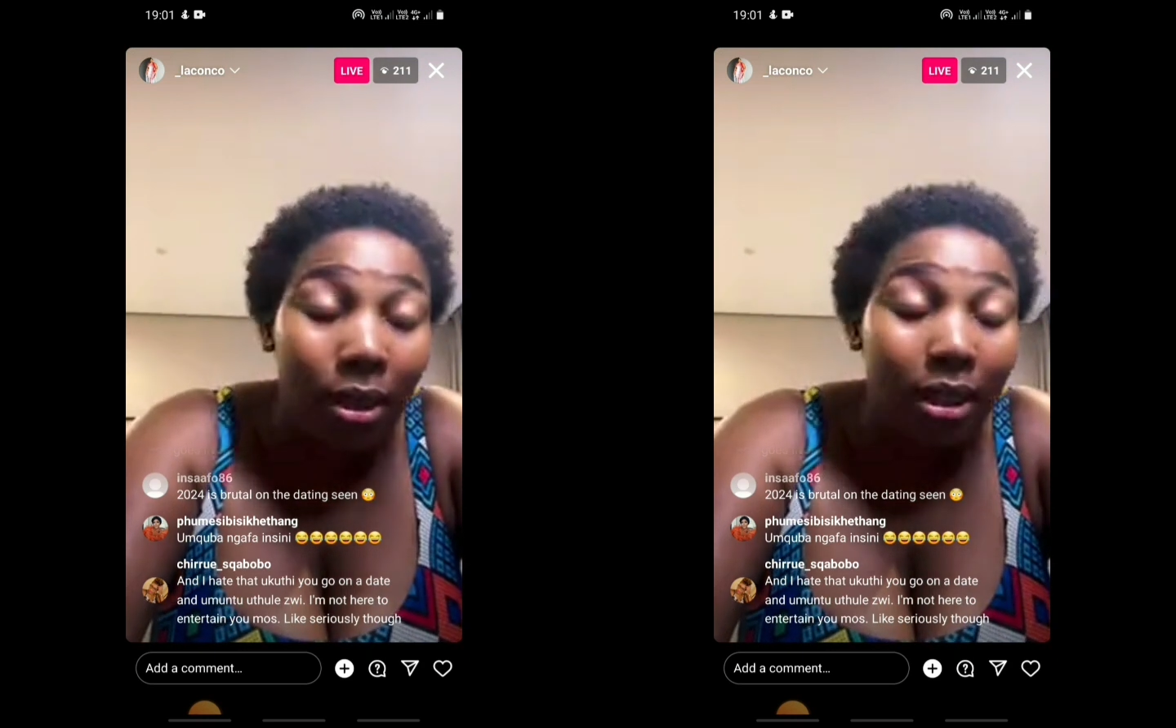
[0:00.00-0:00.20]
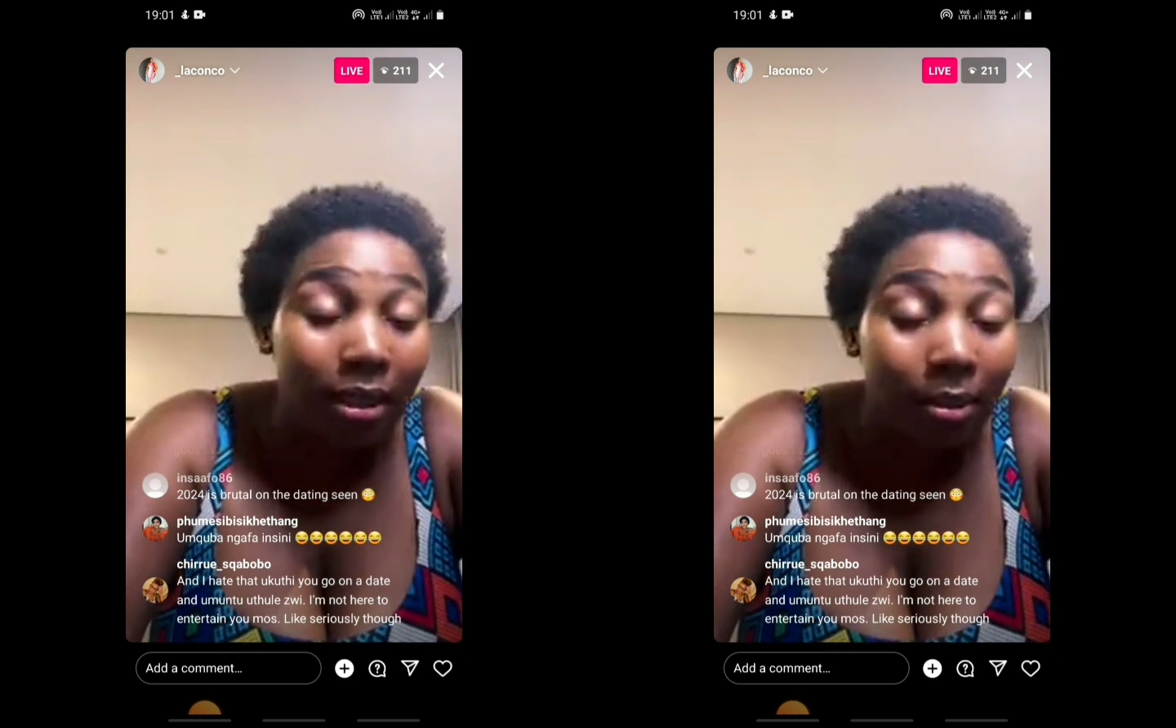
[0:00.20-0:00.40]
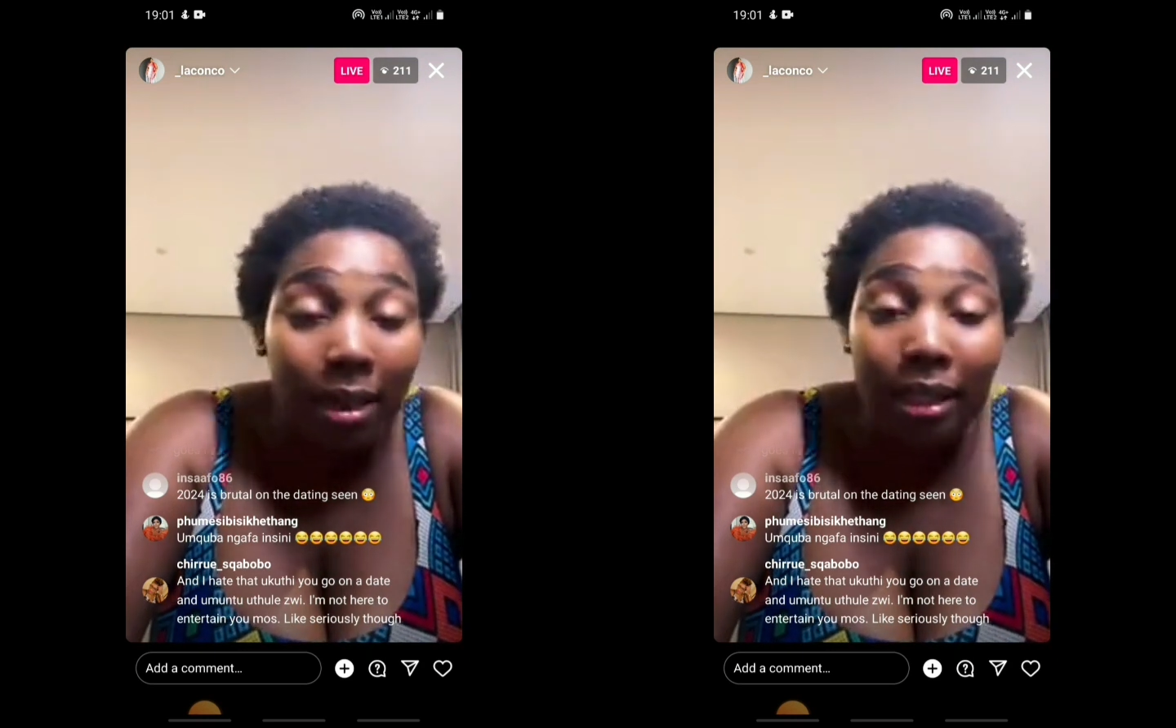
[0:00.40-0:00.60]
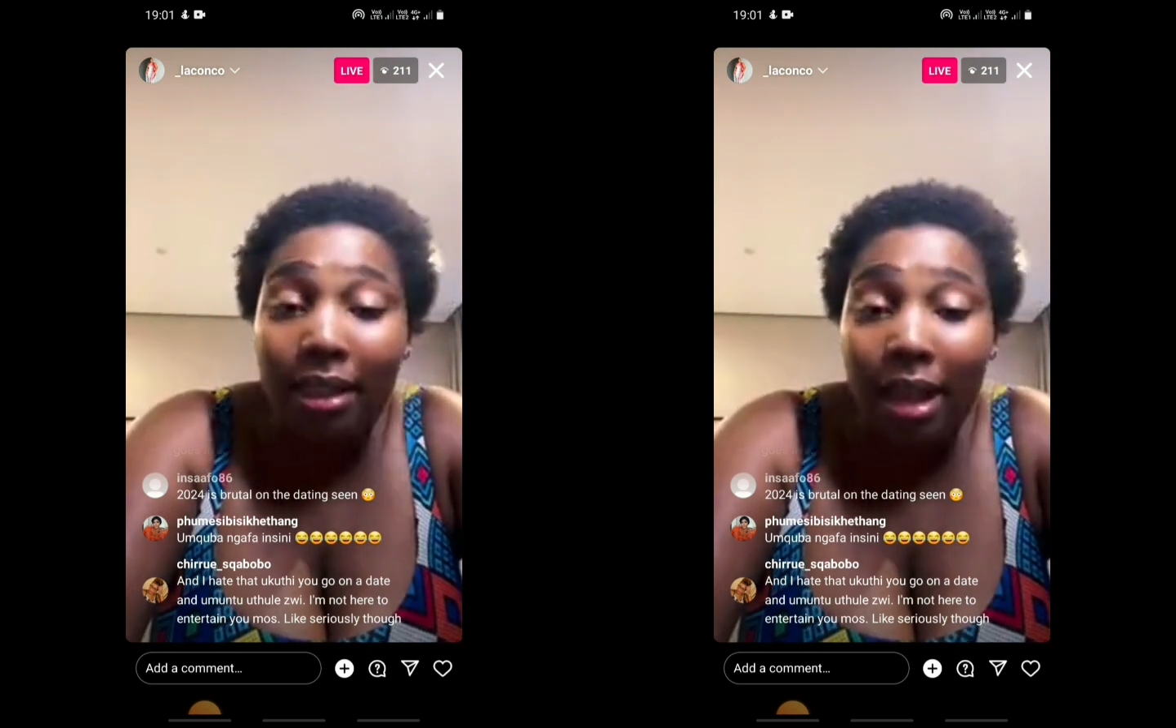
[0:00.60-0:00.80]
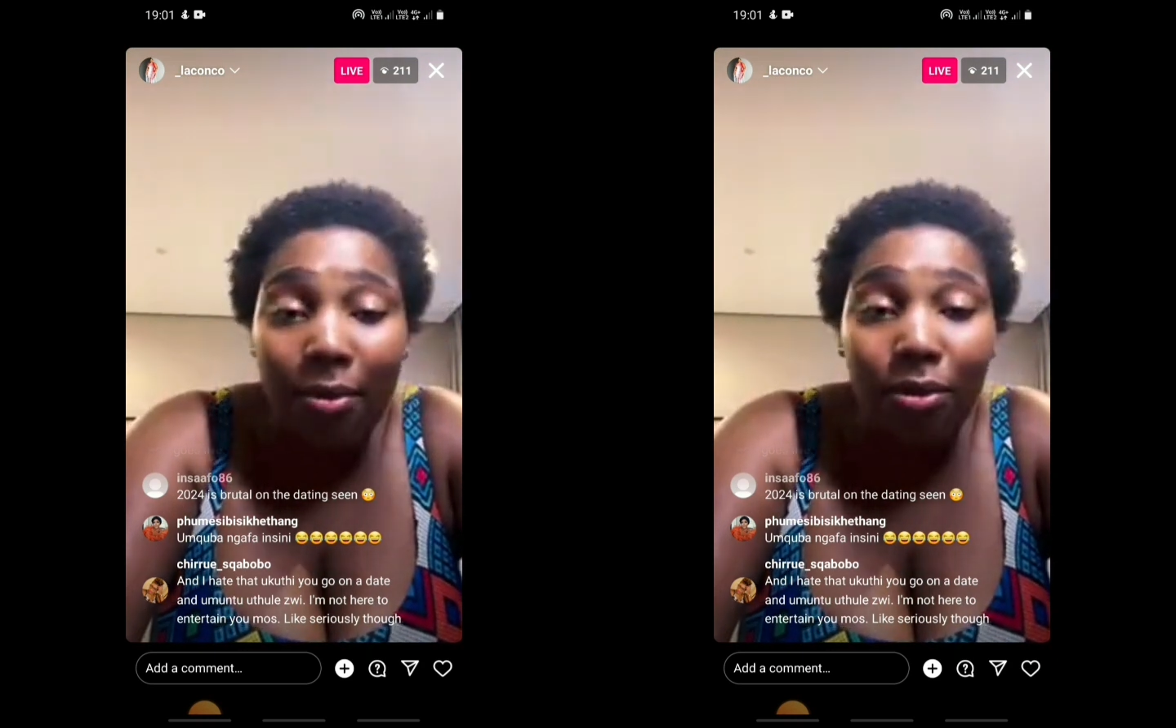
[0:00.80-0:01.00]
wasting my
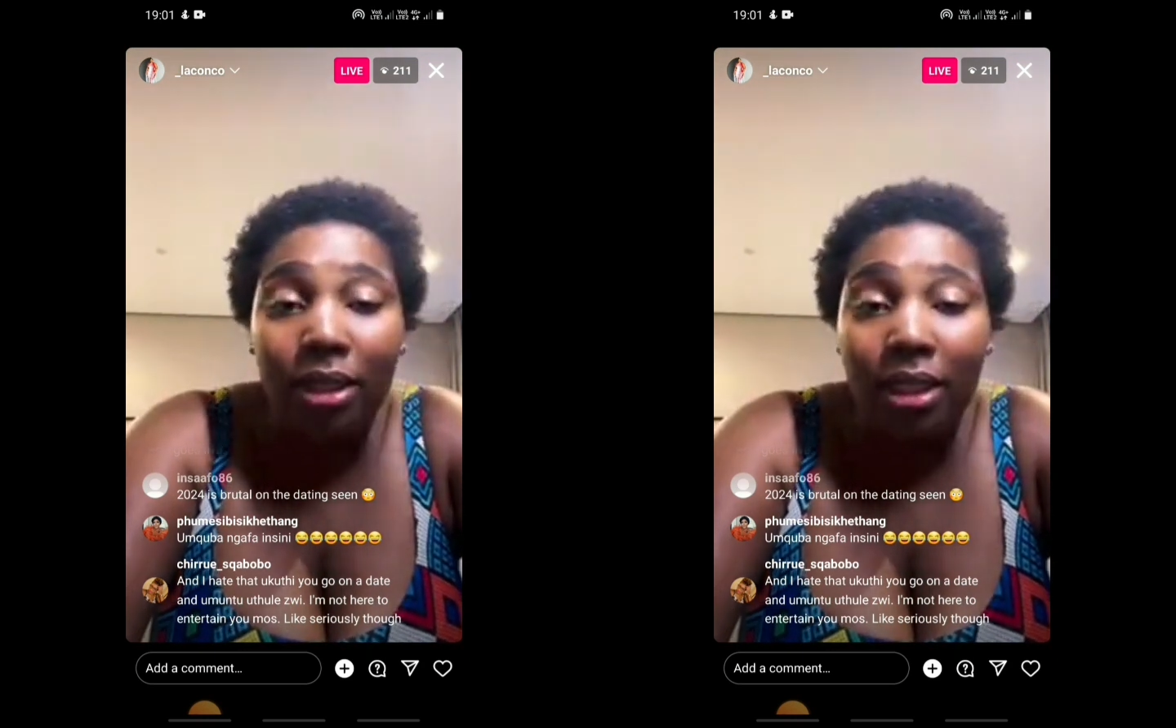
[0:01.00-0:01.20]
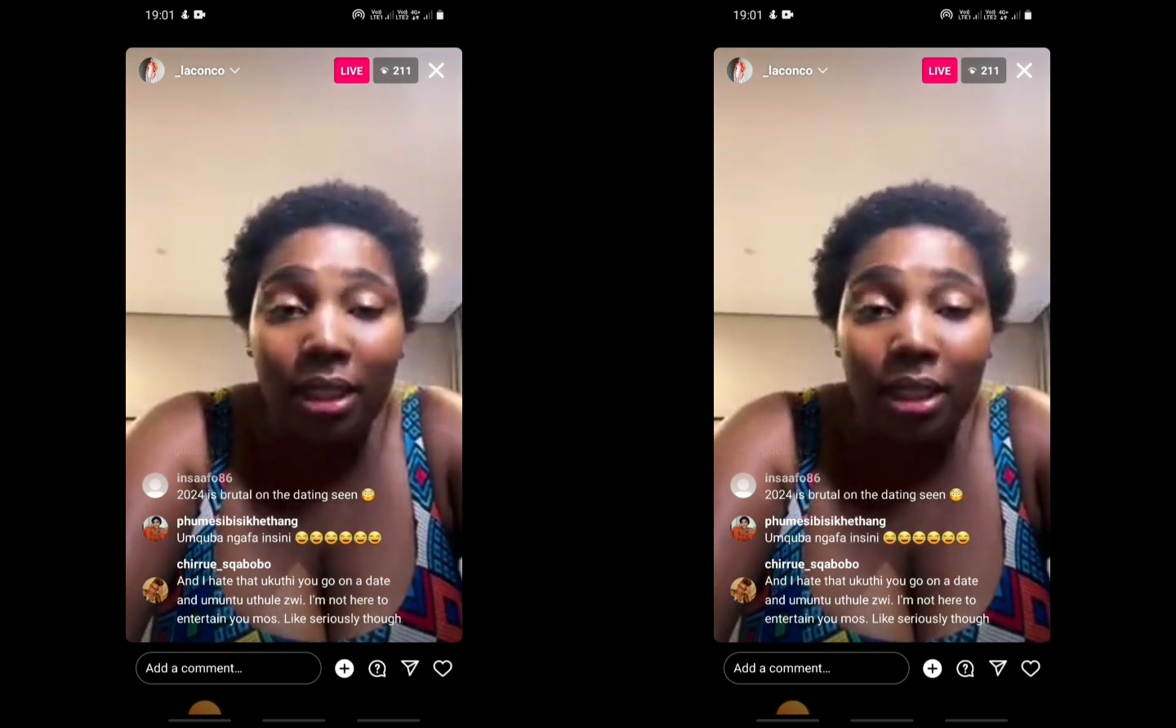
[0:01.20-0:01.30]
time with